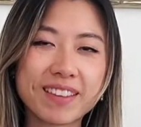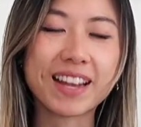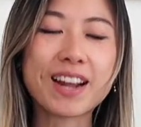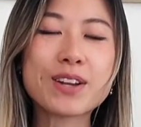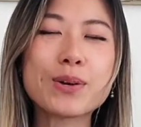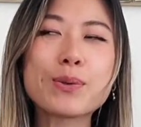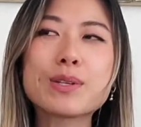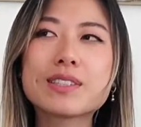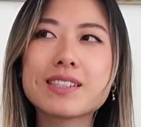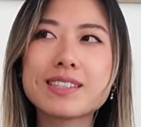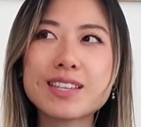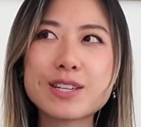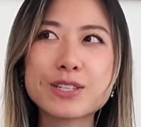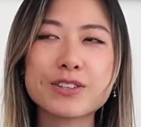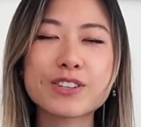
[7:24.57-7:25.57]
And I know this is
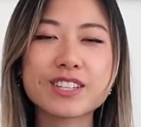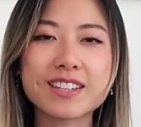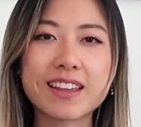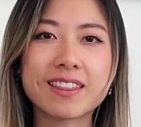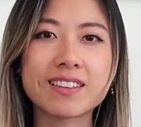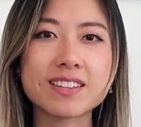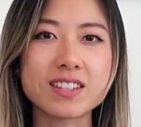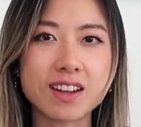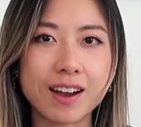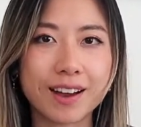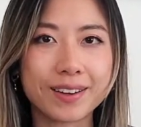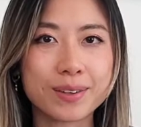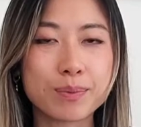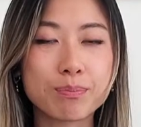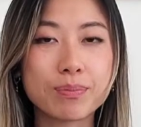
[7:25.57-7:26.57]
easier said than done,